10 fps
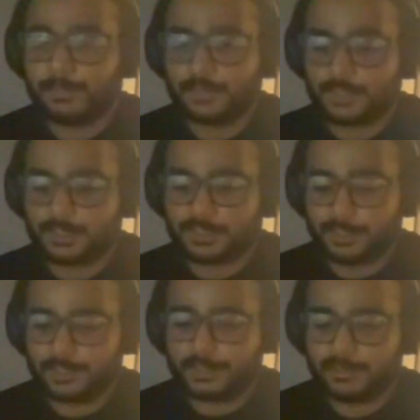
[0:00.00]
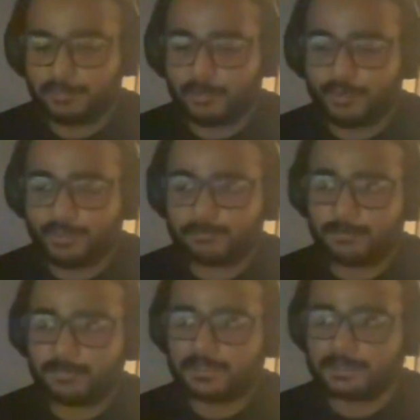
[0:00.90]
because moving
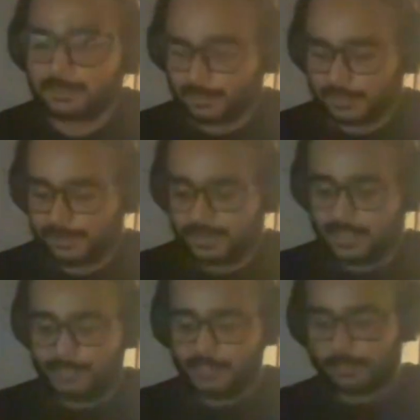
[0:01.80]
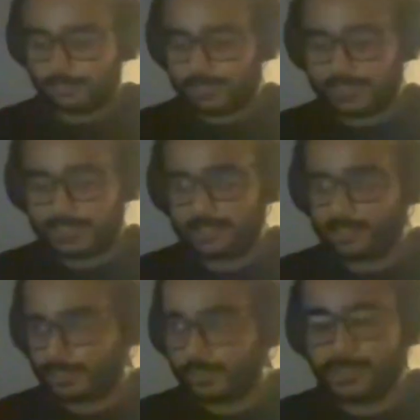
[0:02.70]
from the stage of
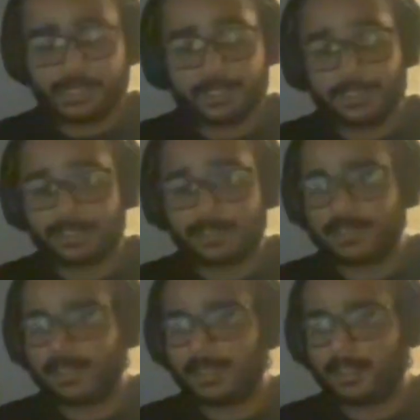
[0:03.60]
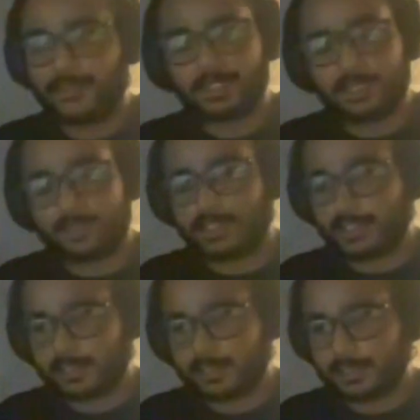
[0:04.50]
ideation to creation is really hard. You can have
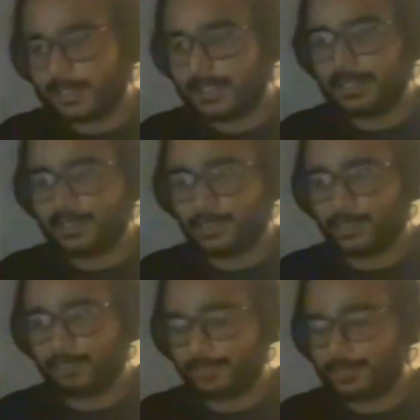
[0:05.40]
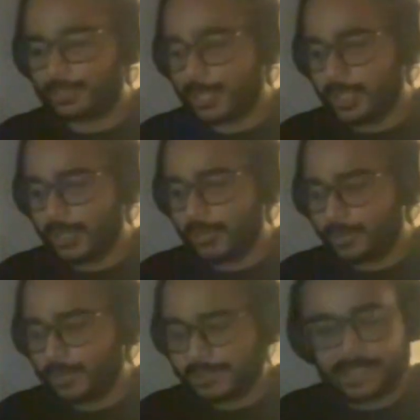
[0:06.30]
100 ideas, of which
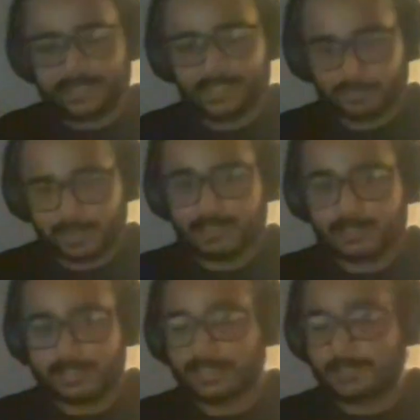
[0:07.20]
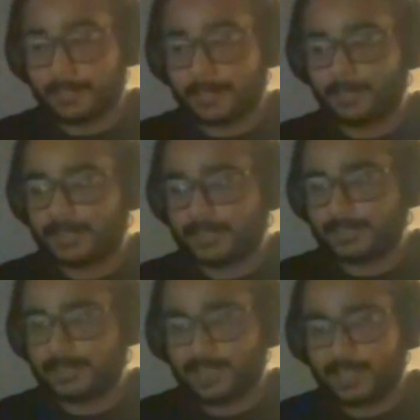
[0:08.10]
only 10 can be really
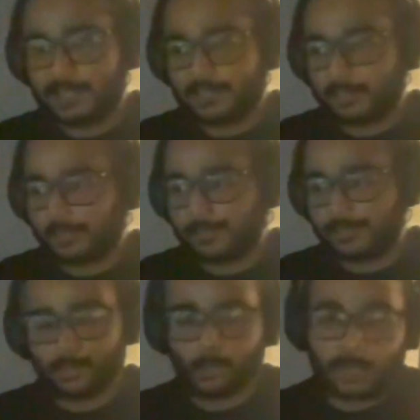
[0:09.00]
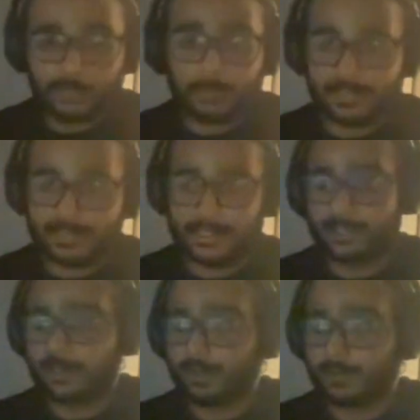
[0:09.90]
implemented, of which one might
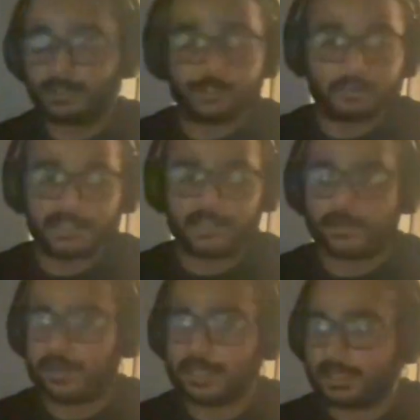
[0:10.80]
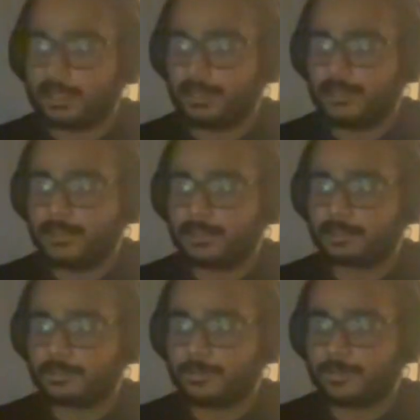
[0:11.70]
take off and you might do well.
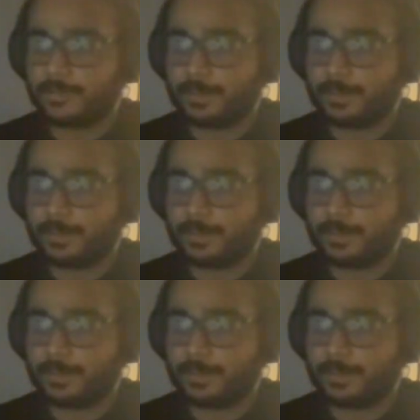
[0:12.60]
So